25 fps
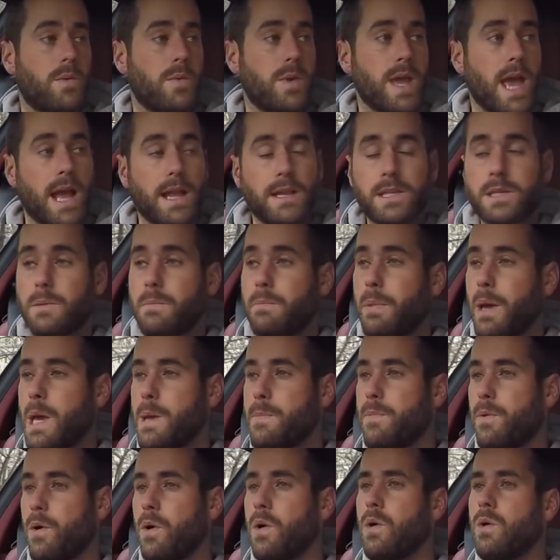We had some
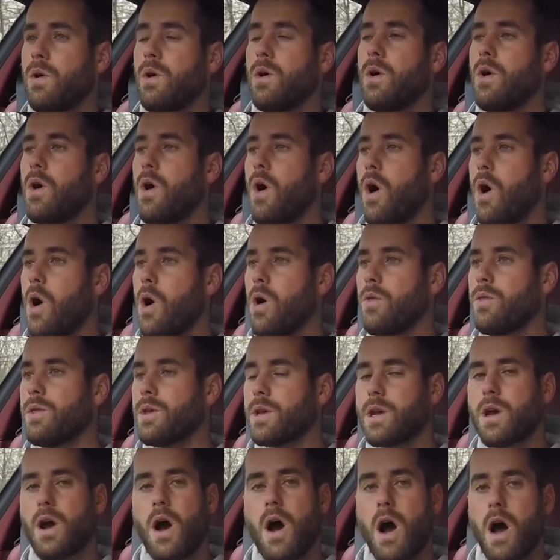people on the
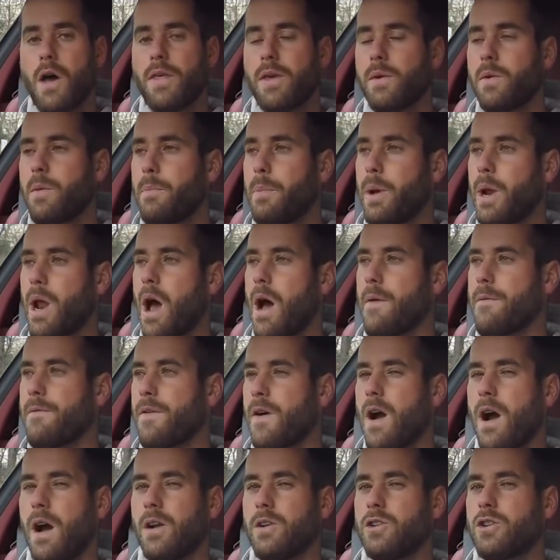car. I think we put it up for
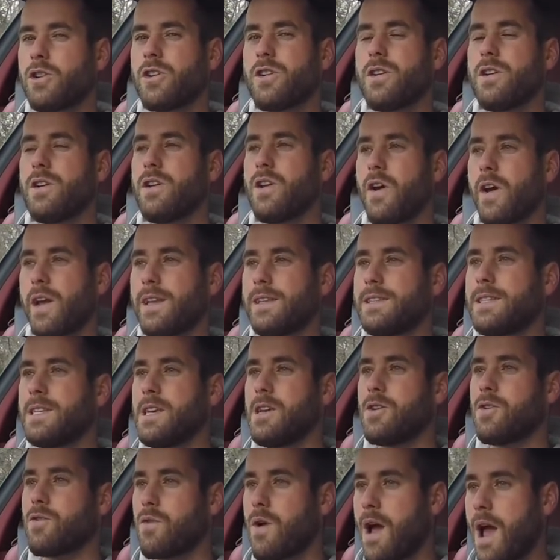190
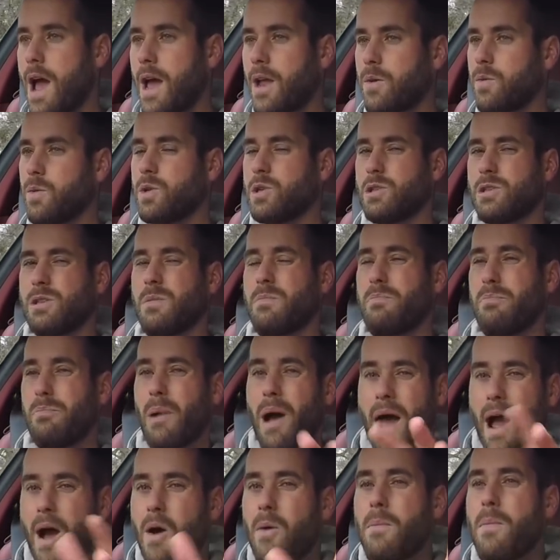grand, which is
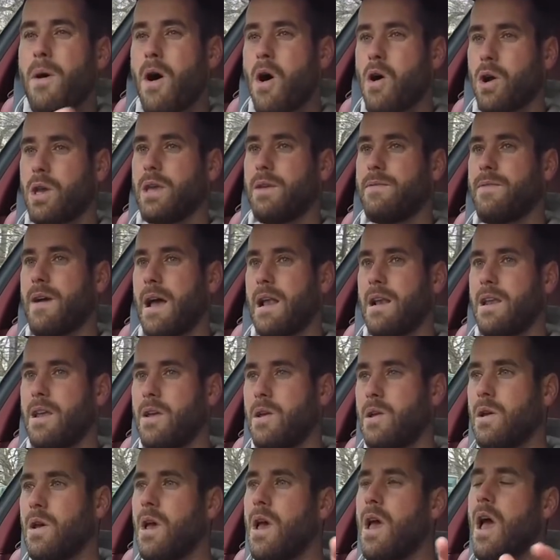about market
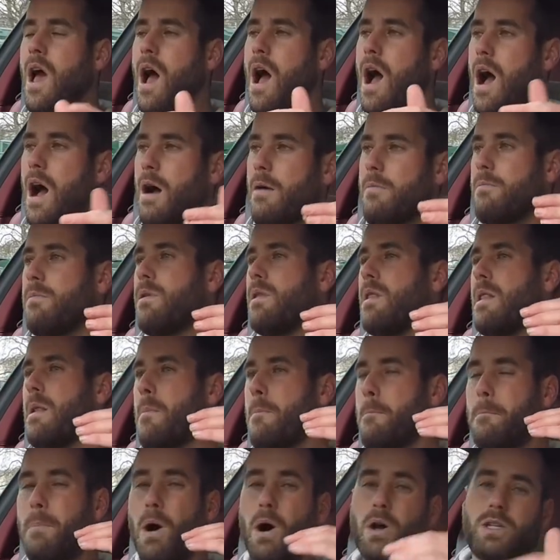value,
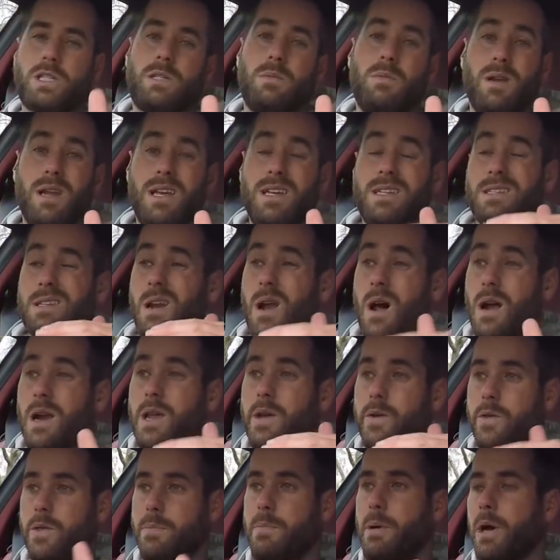possibly slightly
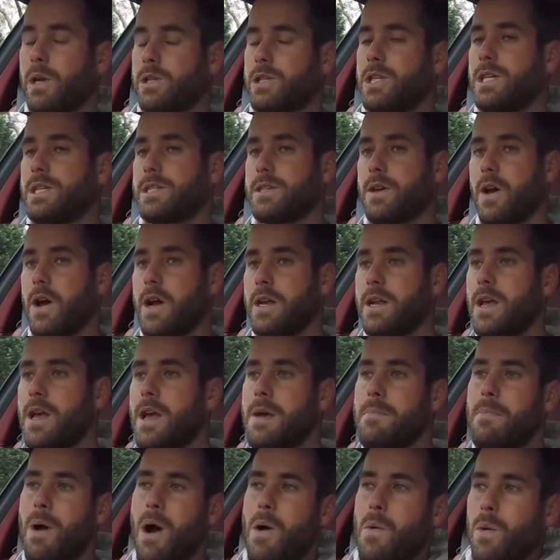on the punchy side,
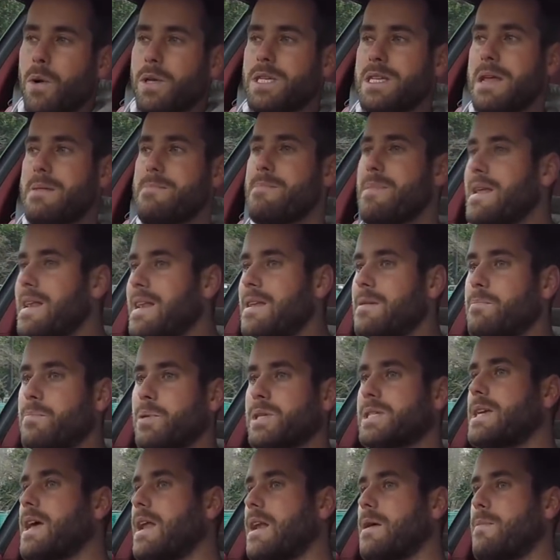but I wasn't
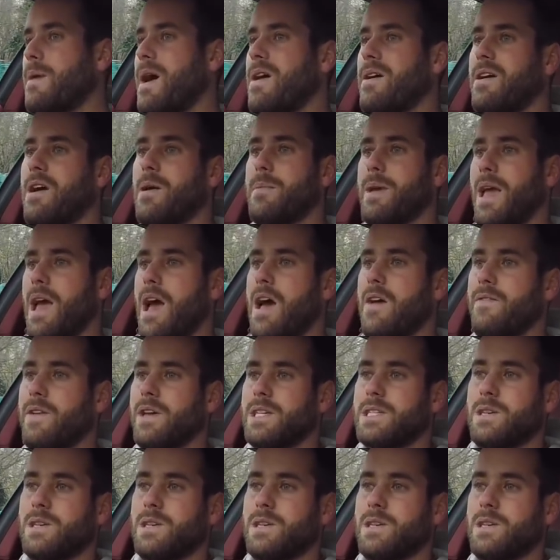1,000,000% about coming out of it.